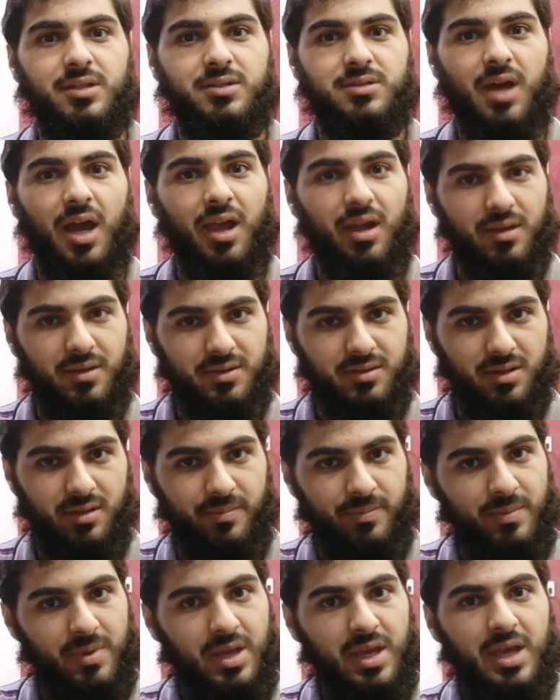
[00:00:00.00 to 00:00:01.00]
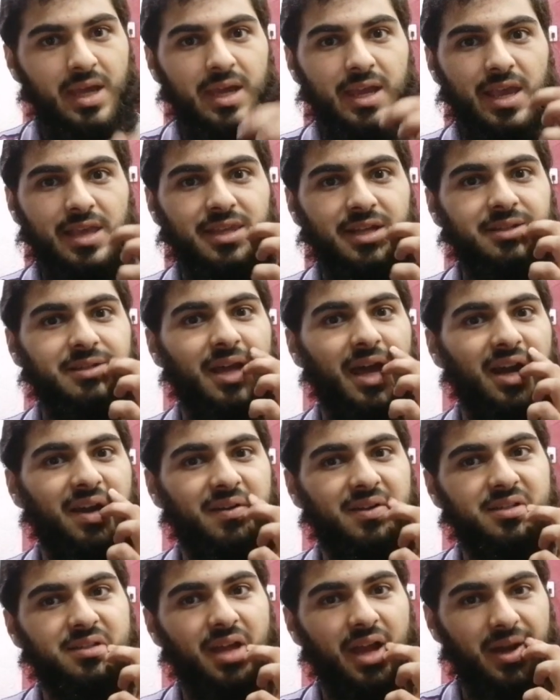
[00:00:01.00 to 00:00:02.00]
Zionism is a
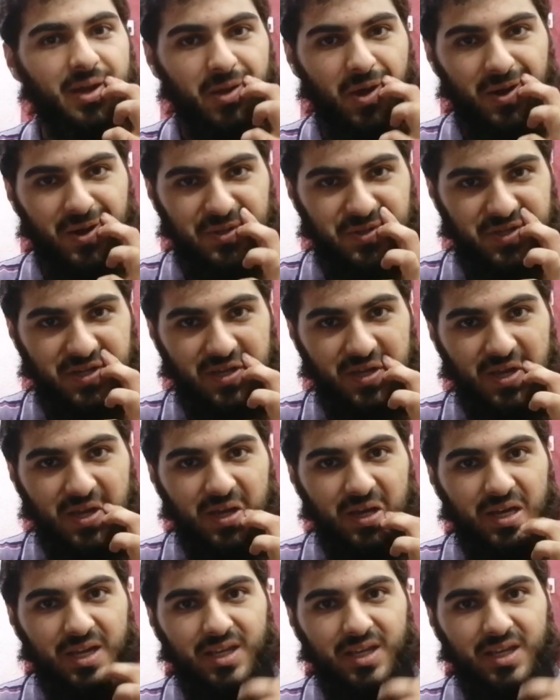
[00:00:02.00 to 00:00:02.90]
terrorist ideology.